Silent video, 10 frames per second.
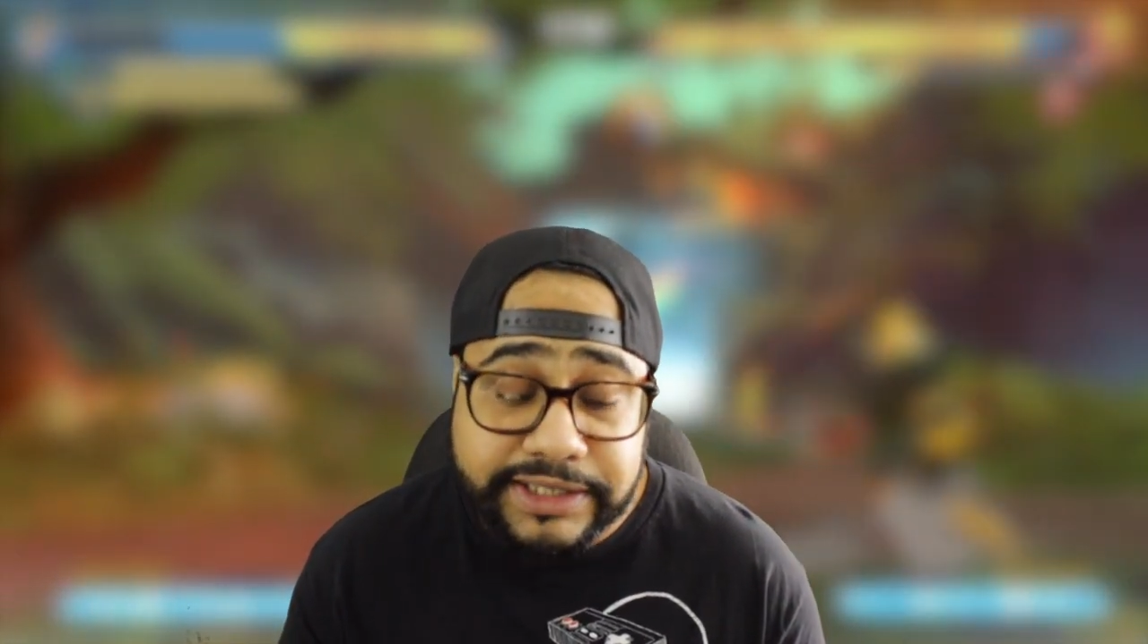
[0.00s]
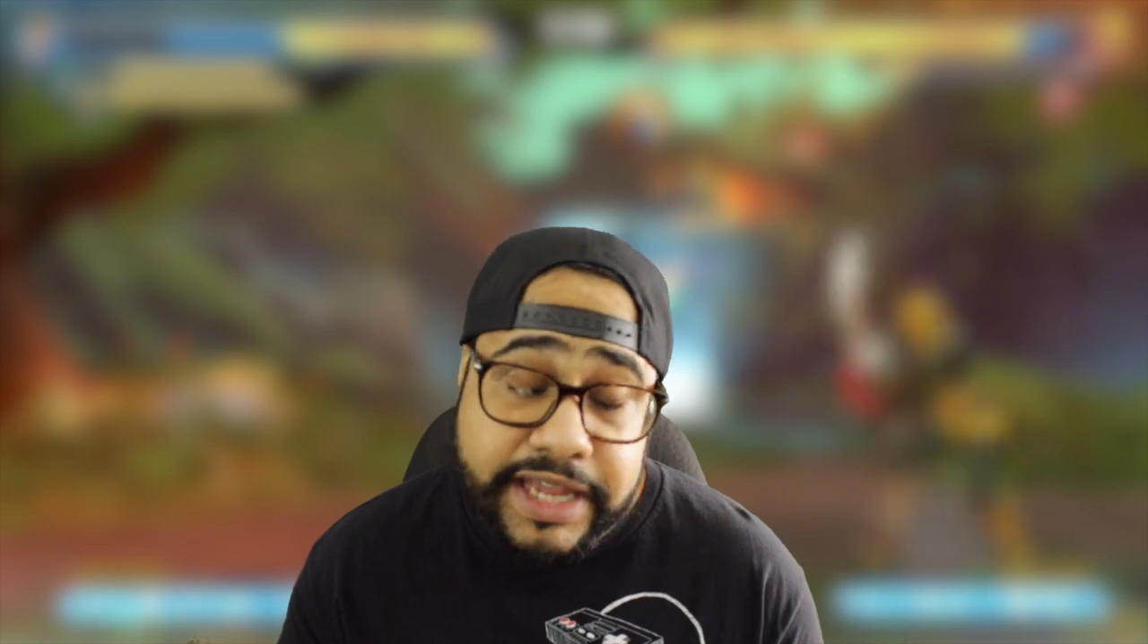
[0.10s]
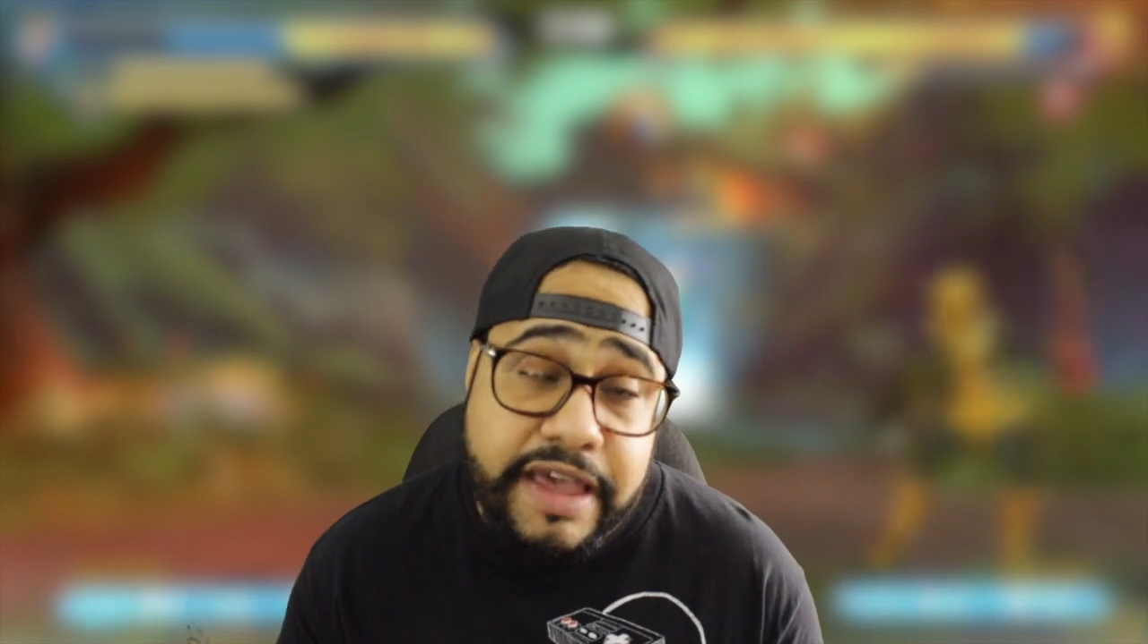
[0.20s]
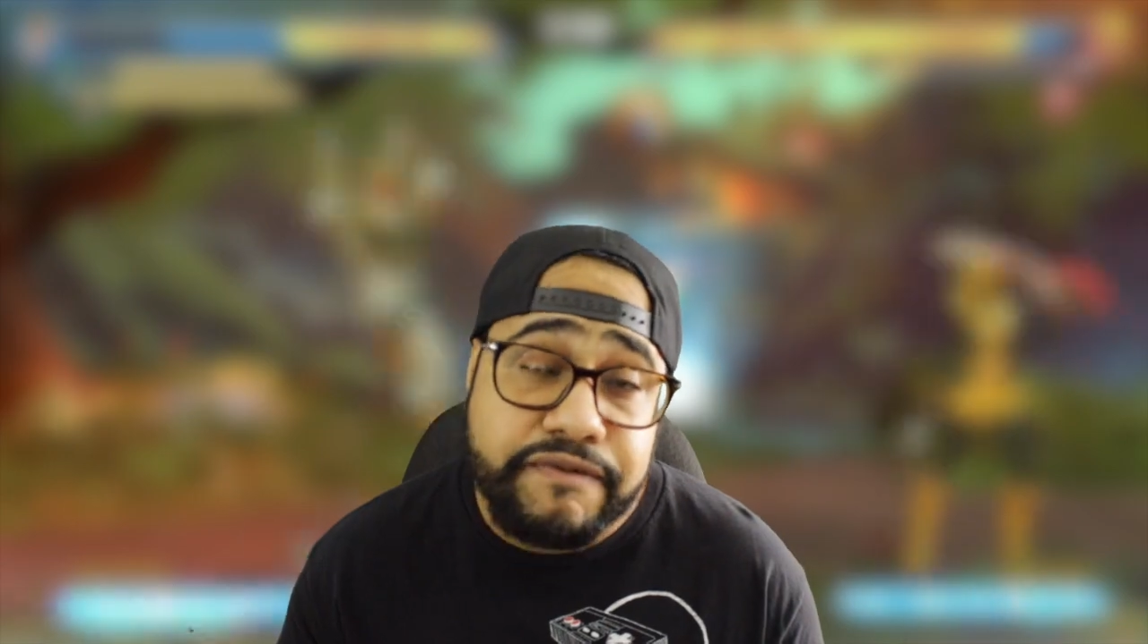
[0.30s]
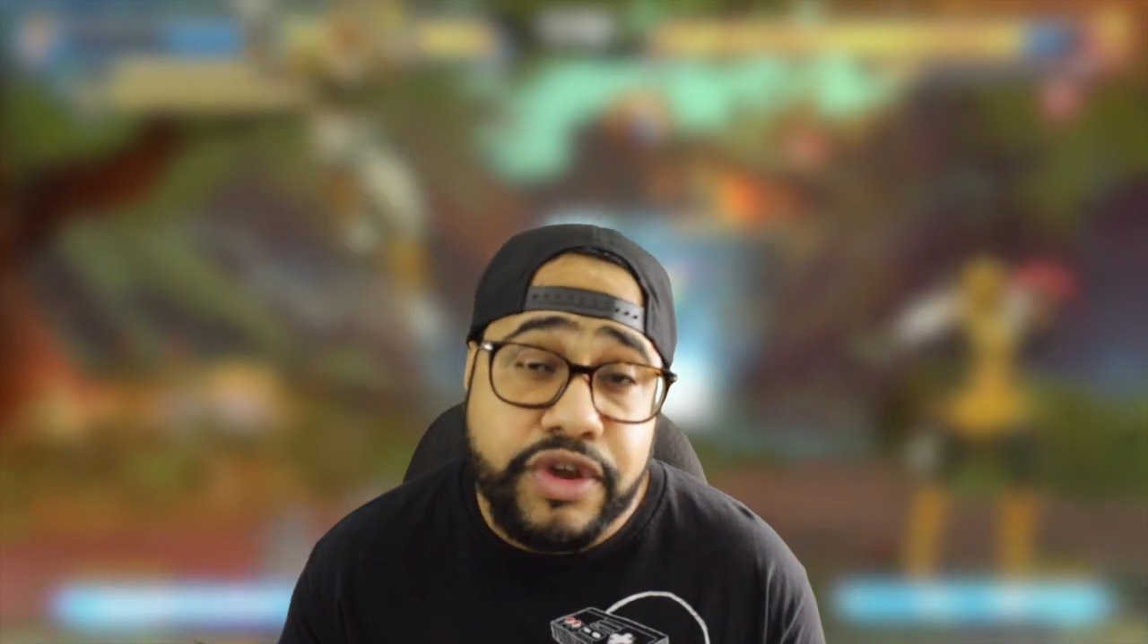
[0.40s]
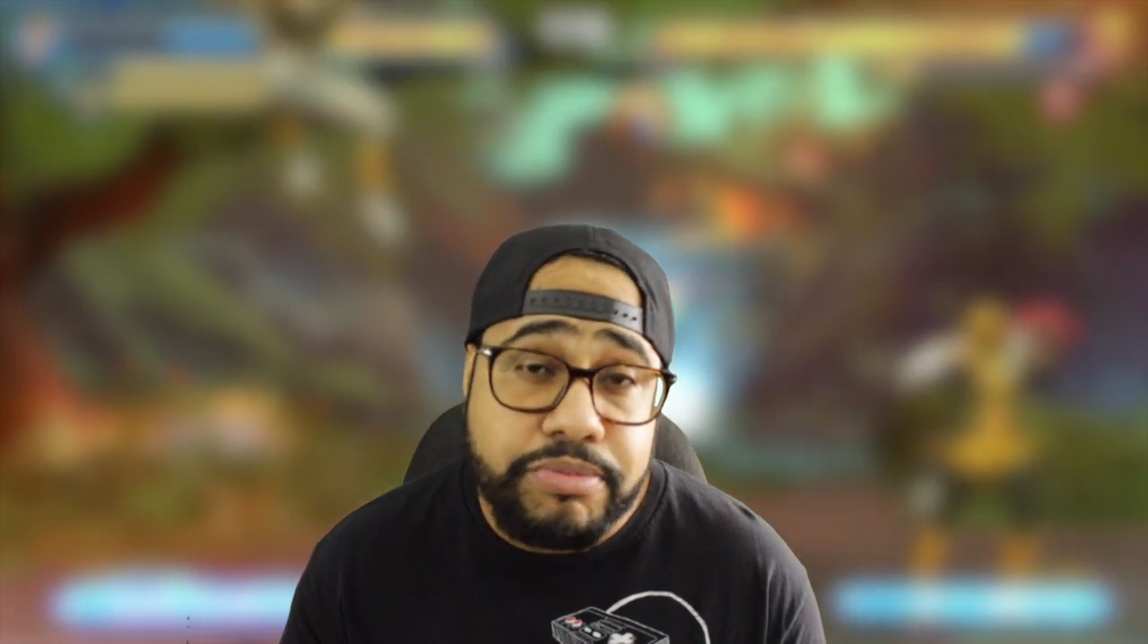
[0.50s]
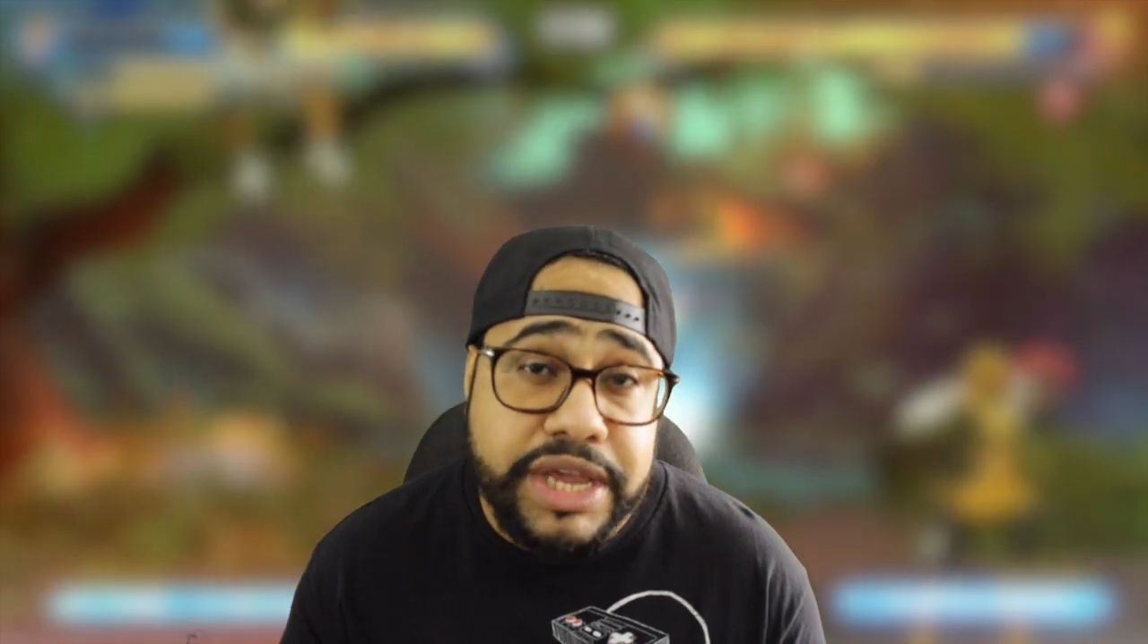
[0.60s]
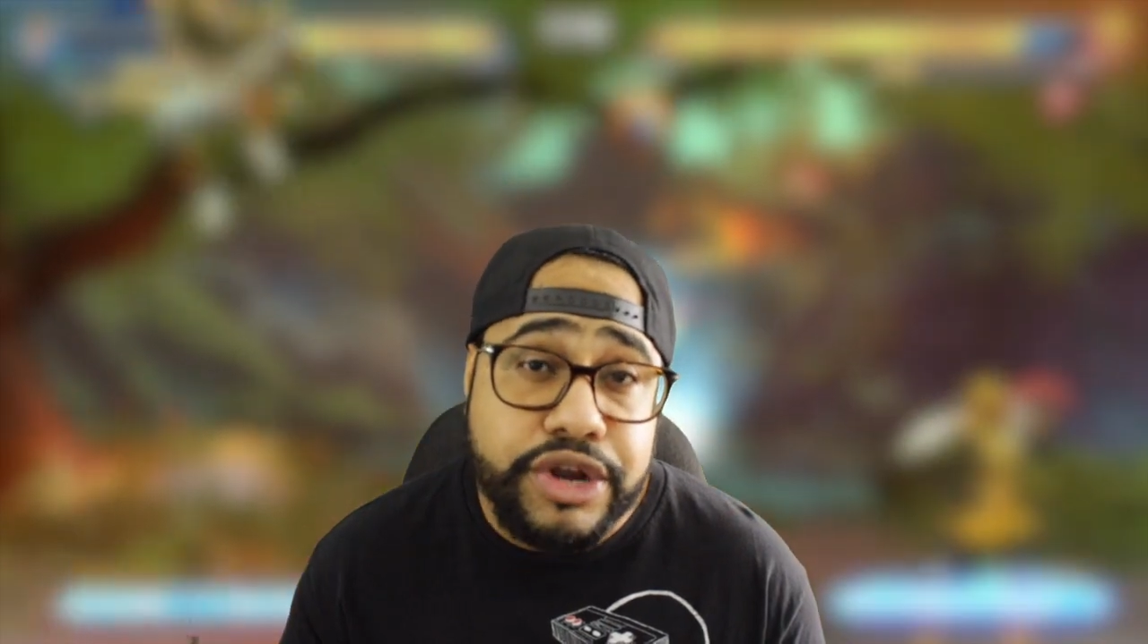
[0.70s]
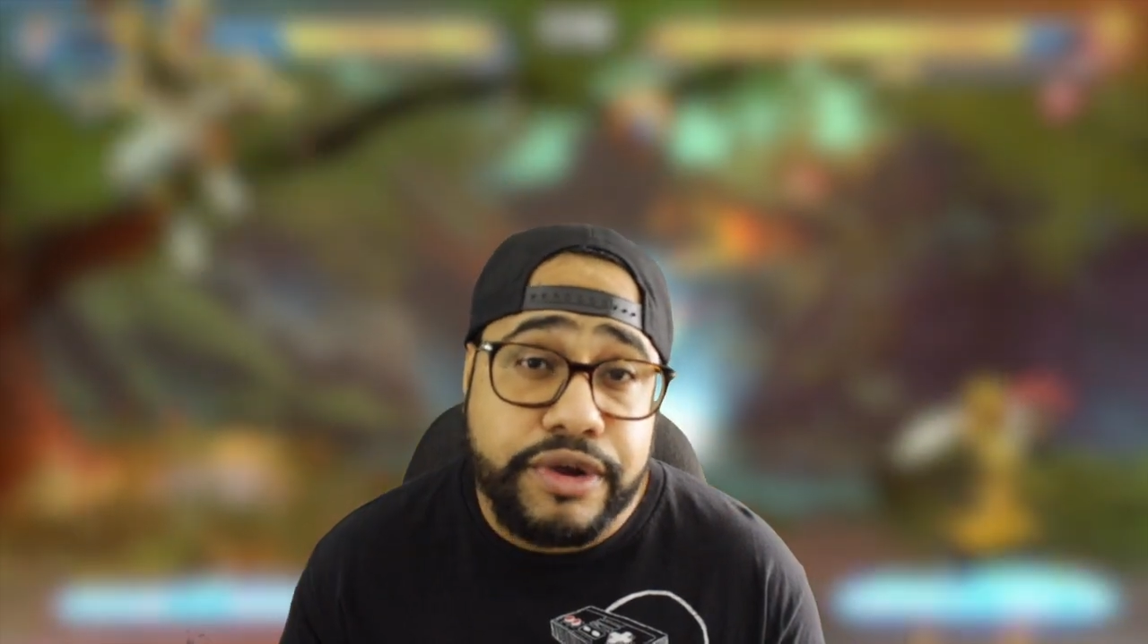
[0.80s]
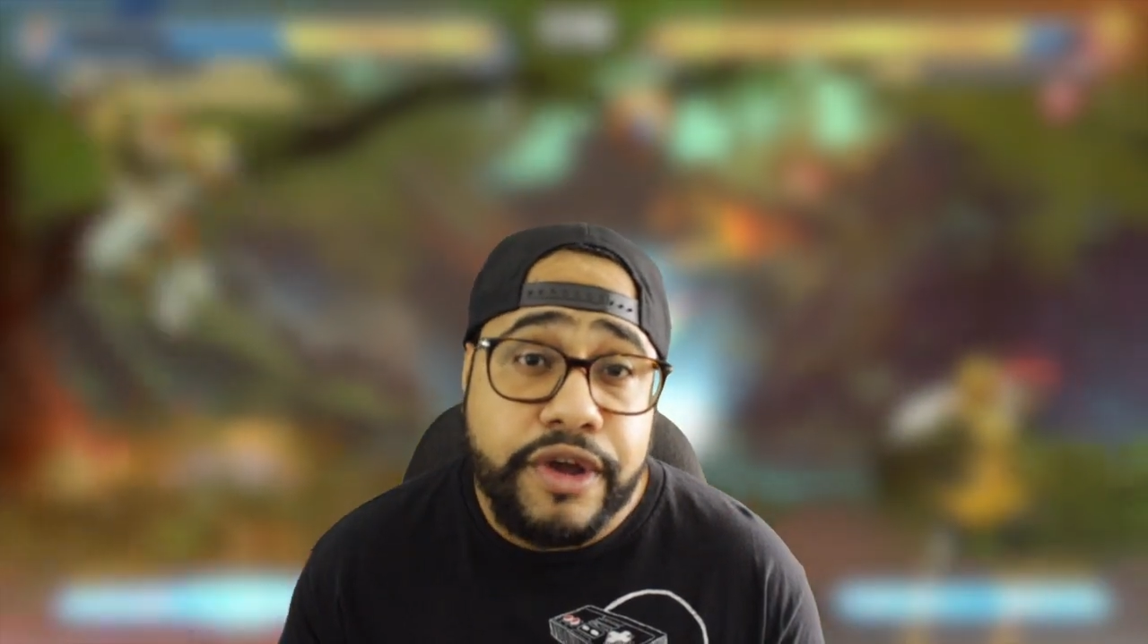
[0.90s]
save your
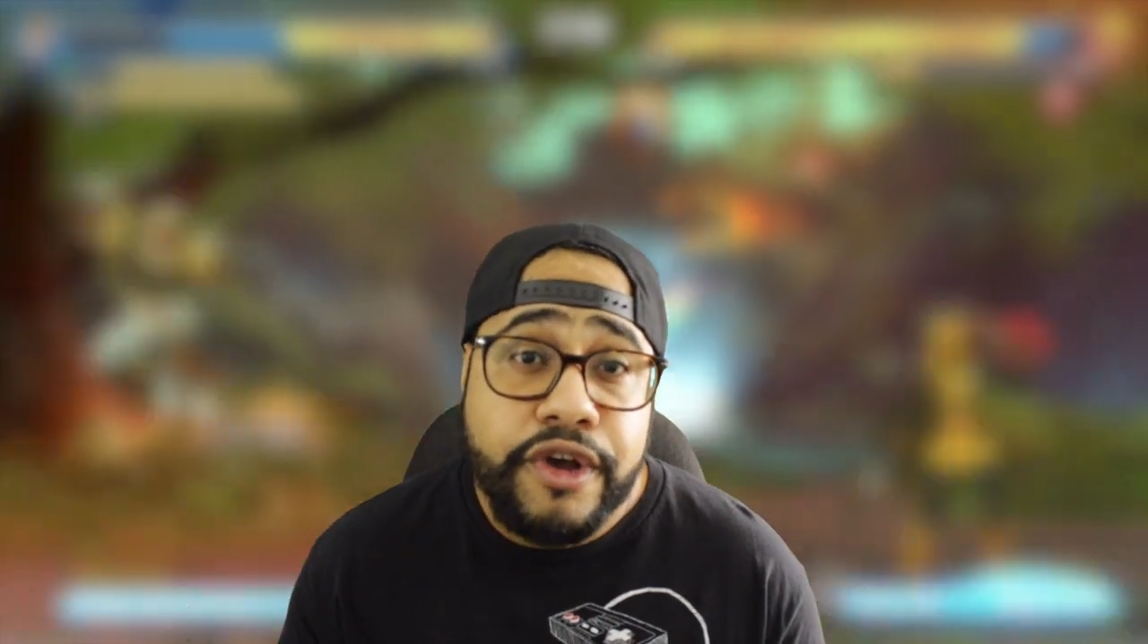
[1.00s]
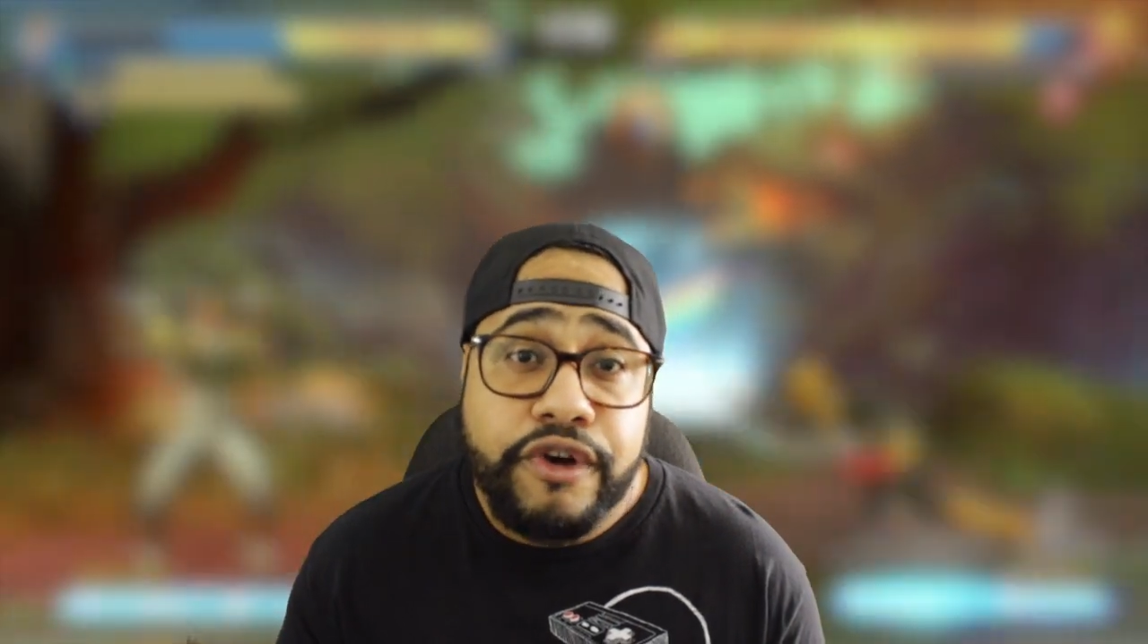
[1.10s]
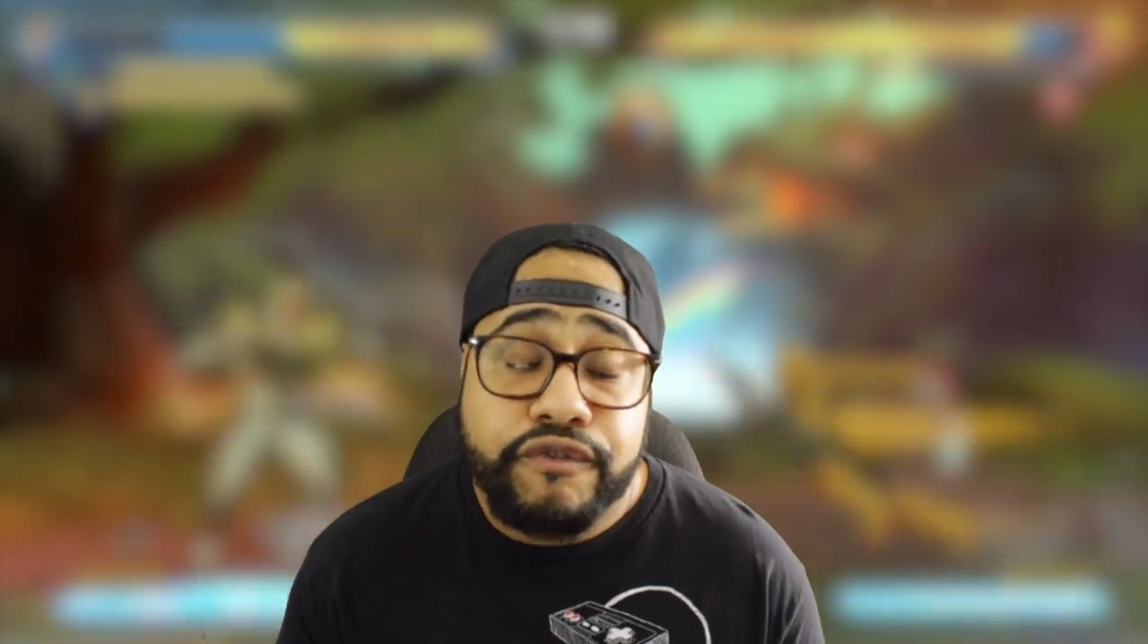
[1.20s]
meter